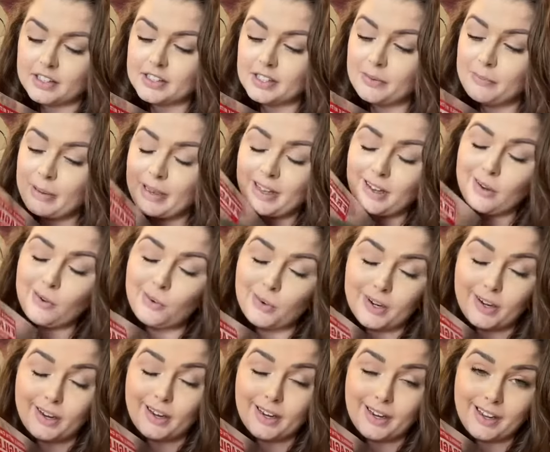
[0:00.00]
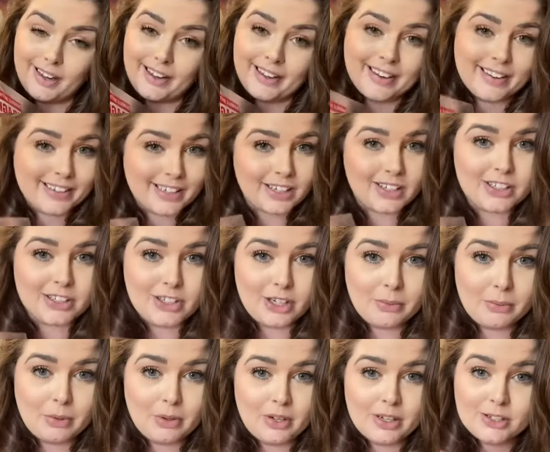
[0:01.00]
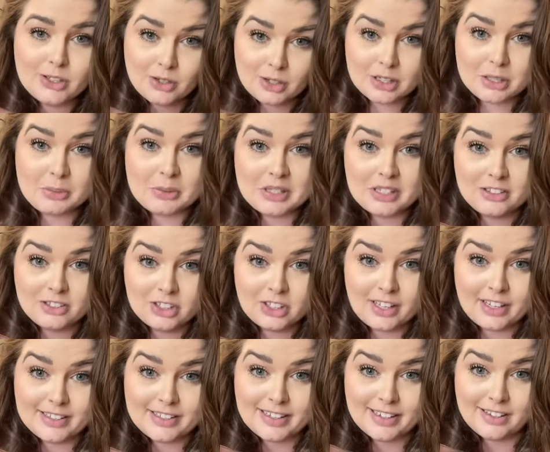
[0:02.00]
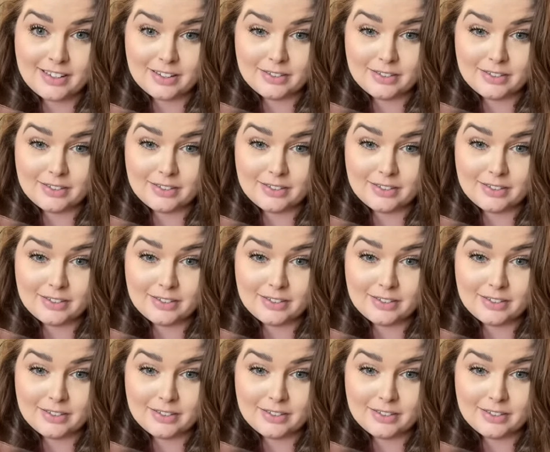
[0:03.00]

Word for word: unpack what I got in Elli J Beauty's Christmas in July sale.